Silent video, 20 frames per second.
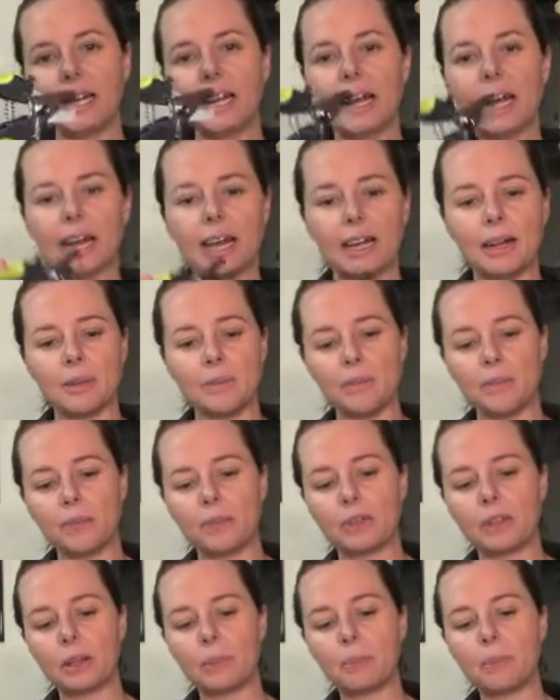
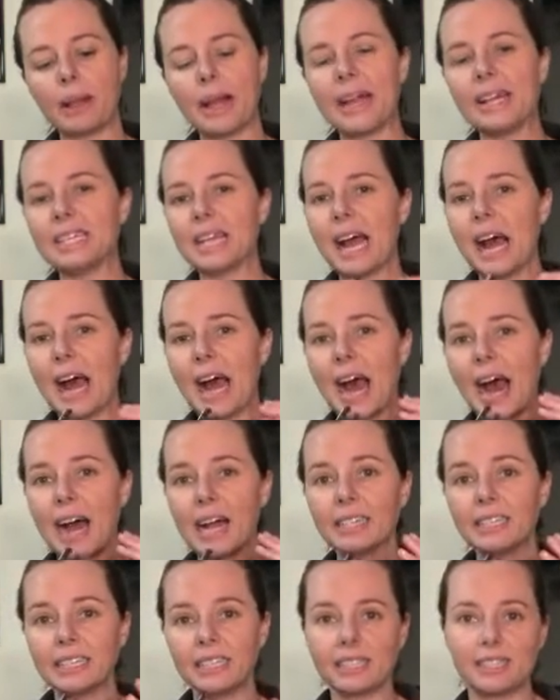The blades
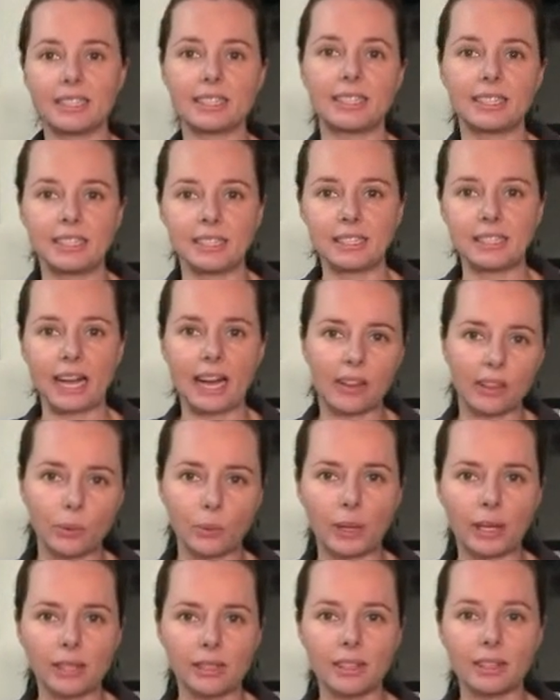aren't as thick as the other
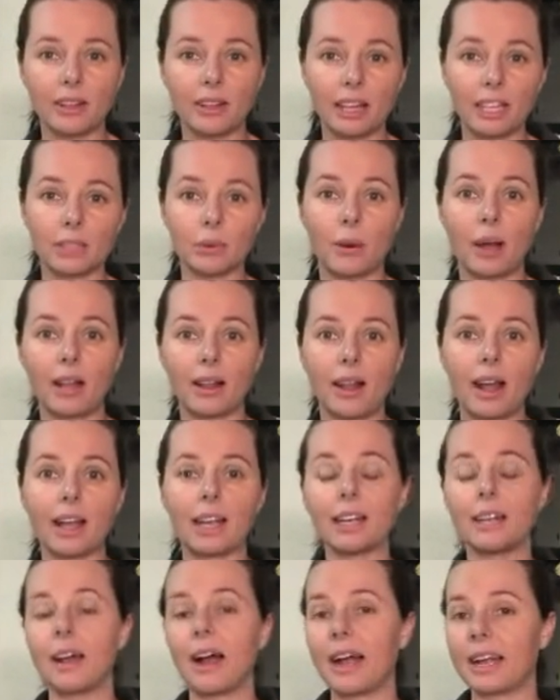ones, so that's why I like
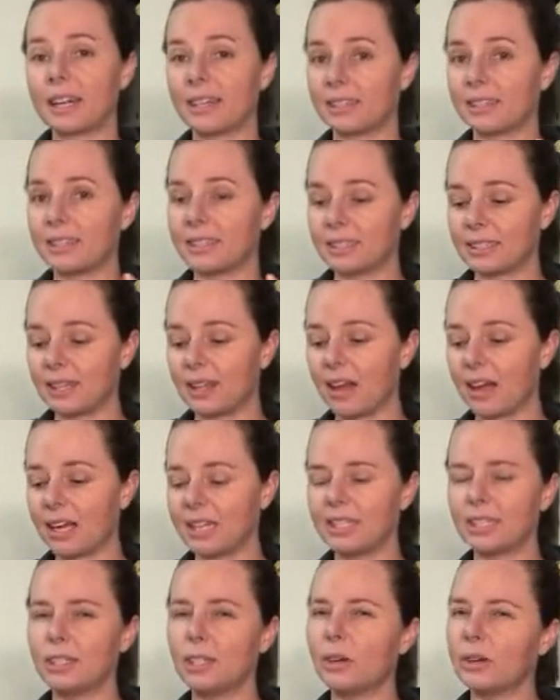it. I can
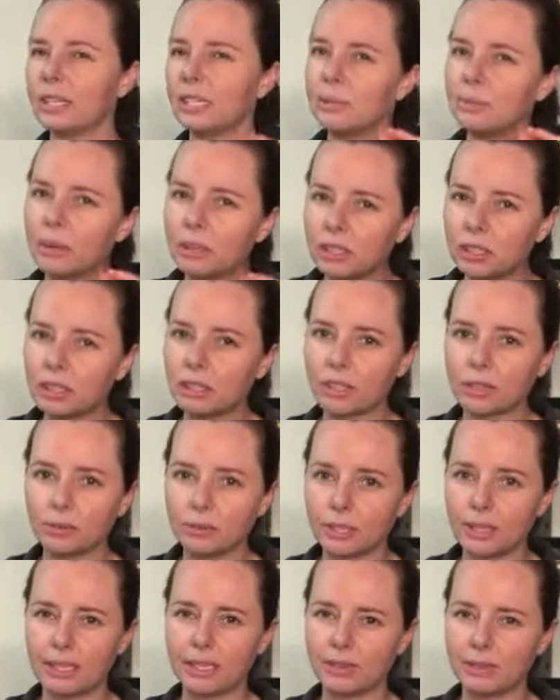slice, not as much as I
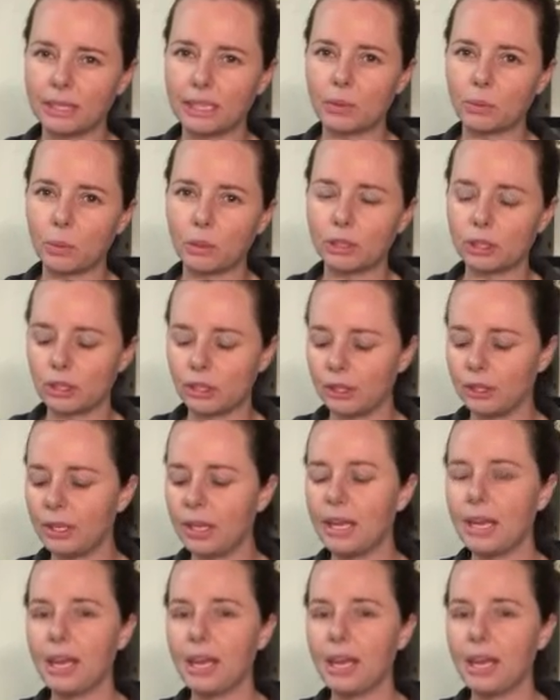really, really want to,